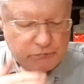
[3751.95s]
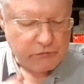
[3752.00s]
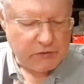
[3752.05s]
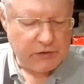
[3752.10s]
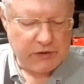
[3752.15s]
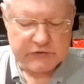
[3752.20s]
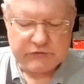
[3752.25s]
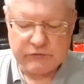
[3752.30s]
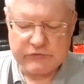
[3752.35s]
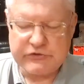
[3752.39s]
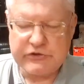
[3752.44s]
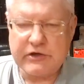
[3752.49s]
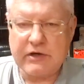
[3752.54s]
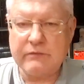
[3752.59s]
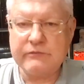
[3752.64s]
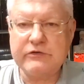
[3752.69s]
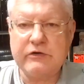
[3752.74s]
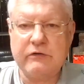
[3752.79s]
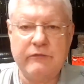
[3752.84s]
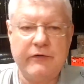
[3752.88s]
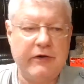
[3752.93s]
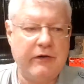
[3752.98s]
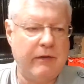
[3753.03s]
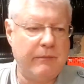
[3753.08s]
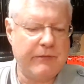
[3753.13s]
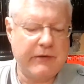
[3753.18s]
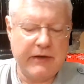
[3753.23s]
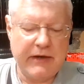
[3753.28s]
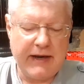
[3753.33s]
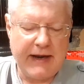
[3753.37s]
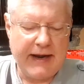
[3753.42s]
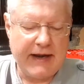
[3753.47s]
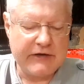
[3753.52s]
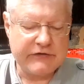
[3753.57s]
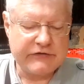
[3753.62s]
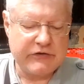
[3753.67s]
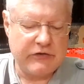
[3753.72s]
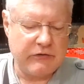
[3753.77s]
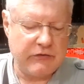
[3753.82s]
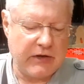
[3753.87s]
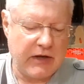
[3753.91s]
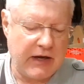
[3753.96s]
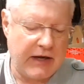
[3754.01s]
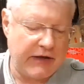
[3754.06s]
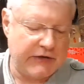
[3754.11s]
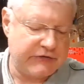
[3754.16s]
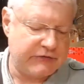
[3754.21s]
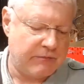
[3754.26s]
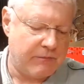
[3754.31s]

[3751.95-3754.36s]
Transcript: is when she comes over here, I'm gonna ask you guys,